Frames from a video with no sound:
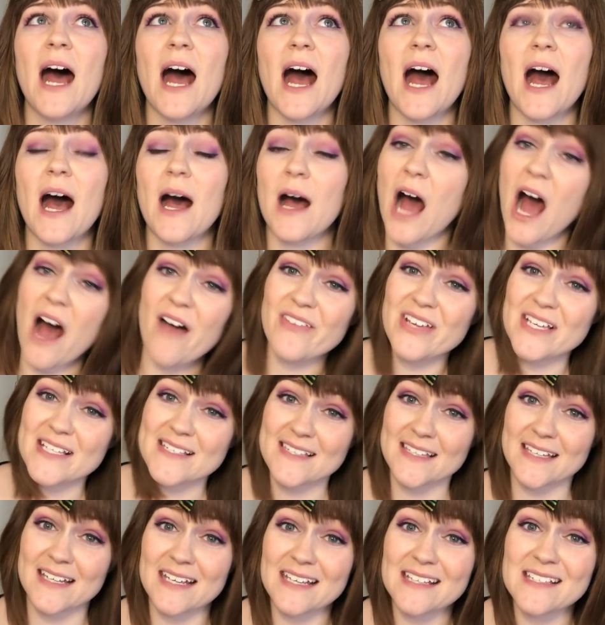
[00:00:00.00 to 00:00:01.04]

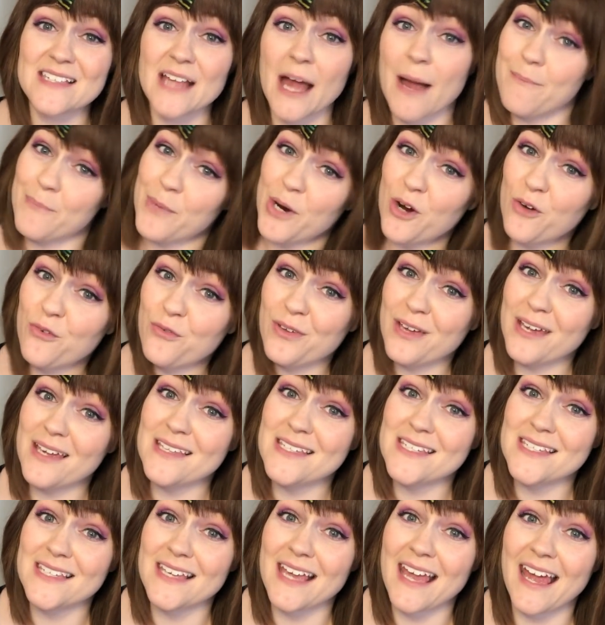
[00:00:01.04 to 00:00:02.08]
Obviously he's not perfect,